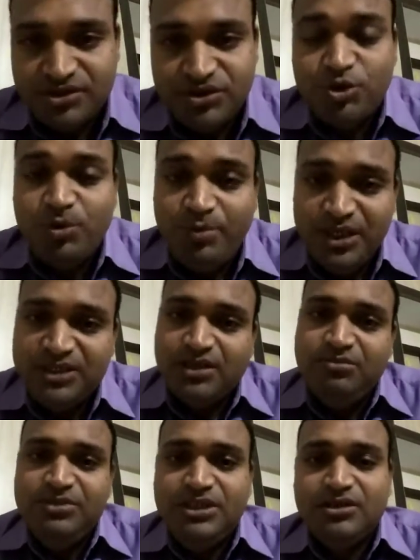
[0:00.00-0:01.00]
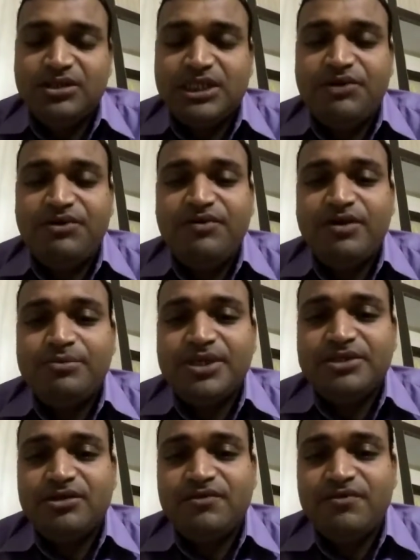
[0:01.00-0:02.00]
Should be some
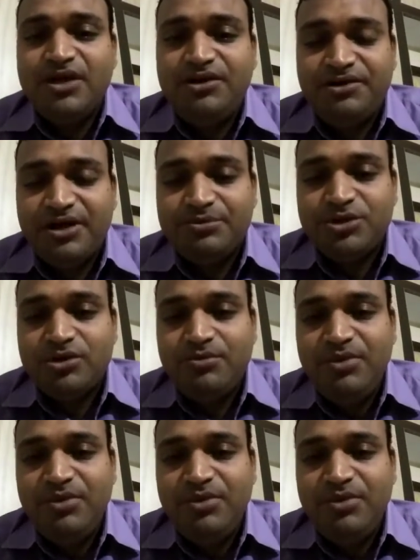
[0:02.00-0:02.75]
75% of the grapes should